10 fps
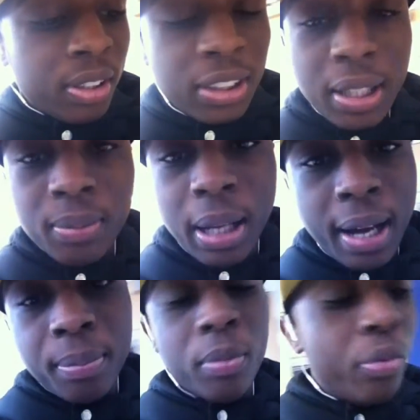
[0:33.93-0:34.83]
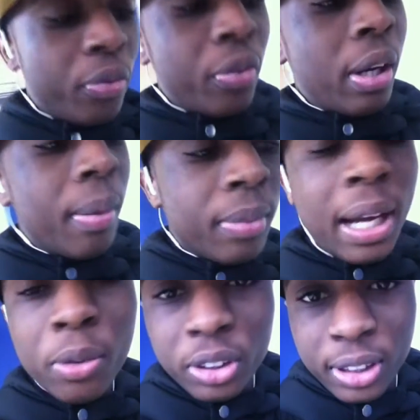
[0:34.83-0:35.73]
Same, and
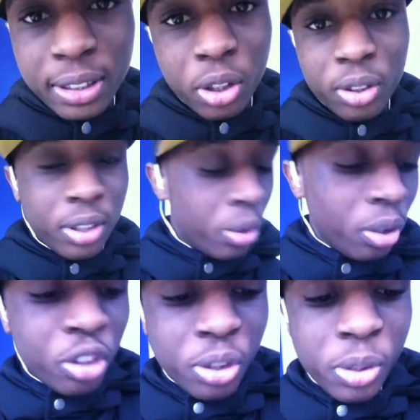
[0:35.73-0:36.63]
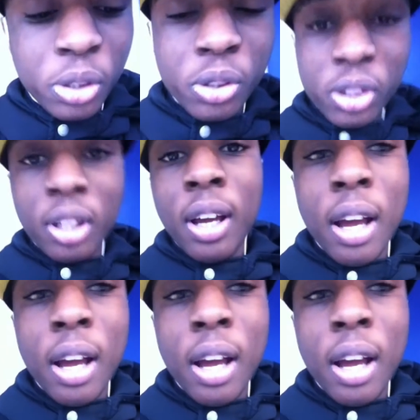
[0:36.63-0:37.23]
that was the technology we used.